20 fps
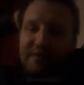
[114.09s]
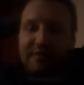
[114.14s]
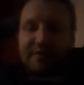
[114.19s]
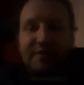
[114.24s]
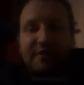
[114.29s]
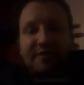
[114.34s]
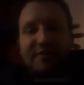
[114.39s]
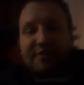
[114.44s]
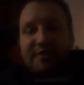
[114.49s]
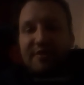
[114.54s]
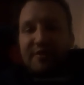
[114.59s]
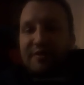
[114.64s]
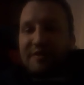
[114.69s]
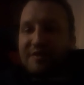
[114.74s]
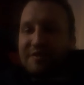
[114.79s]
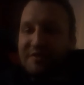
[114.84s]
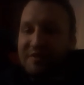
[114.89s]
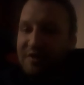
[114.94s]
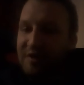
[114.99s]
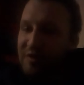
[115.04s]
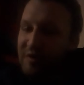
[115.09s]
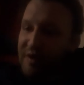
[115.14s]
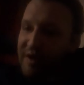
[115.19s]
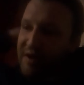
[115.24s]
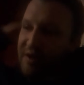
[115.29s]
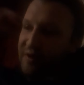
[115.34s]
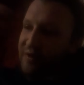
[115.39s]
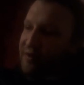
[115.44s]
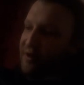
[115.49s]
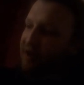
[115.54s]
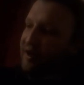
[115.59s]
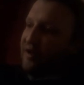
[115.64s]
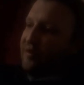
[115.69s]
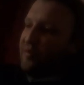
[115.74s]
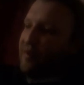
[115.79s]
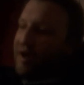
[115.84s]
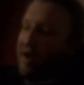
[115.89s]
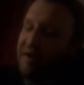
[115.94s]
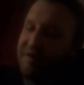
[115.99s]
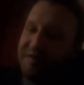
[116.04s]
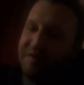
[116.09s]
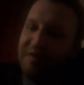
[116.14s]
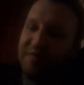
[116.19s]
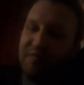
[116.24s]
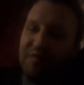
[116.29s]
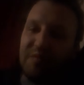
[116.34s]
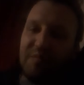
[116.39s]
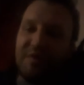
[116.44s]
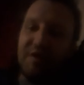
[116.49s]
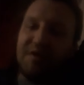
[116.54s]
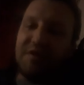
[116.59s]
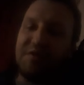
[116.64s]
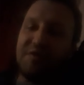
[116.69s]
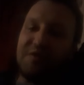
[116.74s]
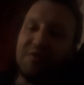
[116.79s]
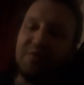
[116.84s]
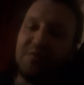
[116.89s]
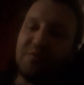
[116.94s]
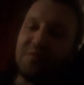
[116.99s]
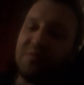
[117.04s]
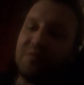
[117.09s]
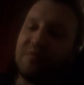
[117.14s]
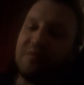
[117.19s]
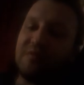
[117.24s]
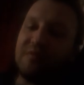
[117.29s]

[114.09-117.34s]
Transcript: There there is no hate or animosity from me to you.